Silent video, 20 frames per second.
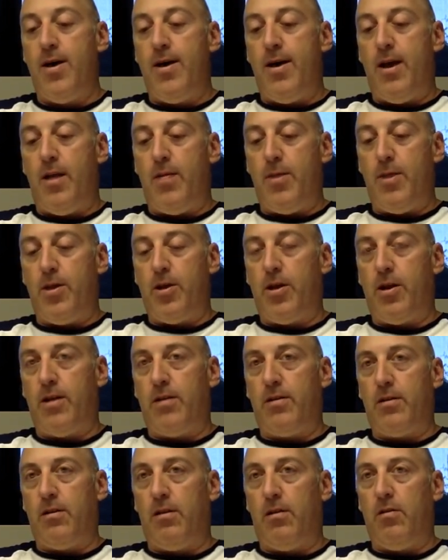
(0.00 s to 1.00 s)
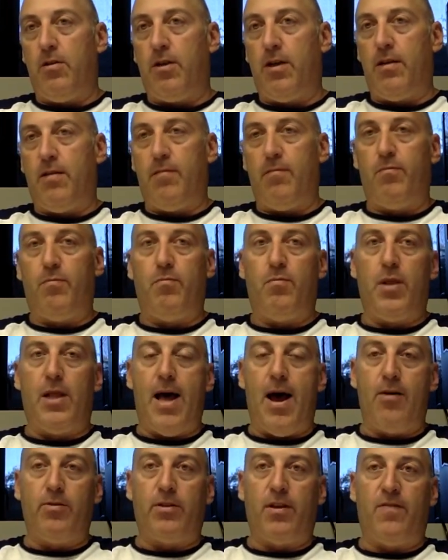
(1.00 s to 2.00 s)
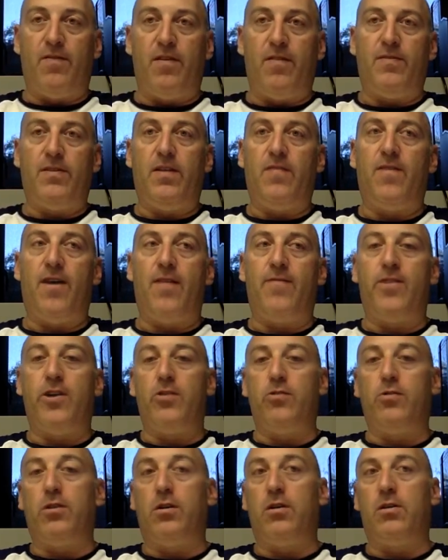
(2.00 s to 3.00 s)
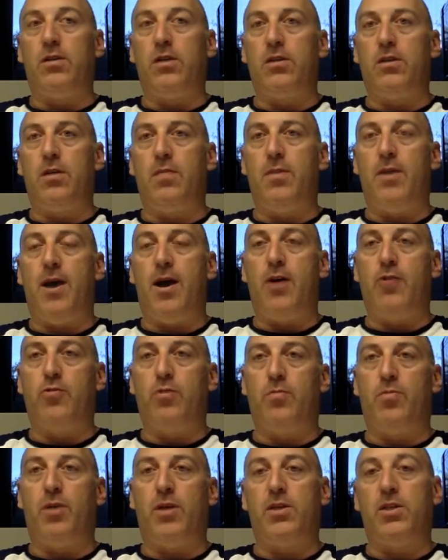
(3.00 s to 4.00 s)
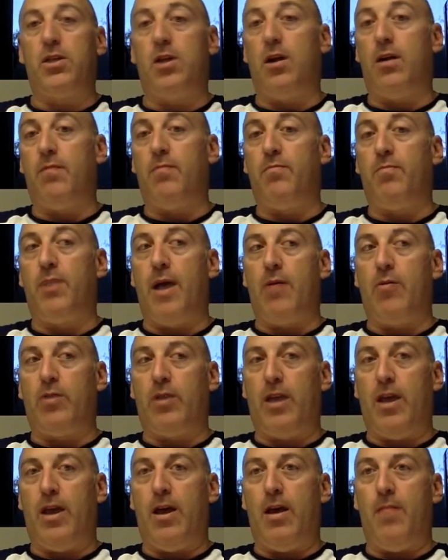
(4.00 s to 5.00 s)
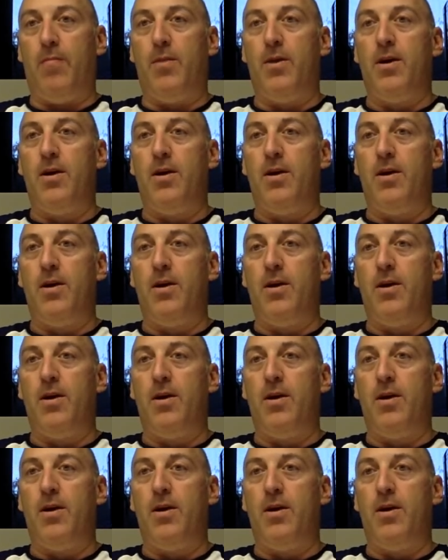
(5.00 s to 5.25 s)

and I'm either going to look at Blount at 5,500 because this could be a 100-plus yard Blount game.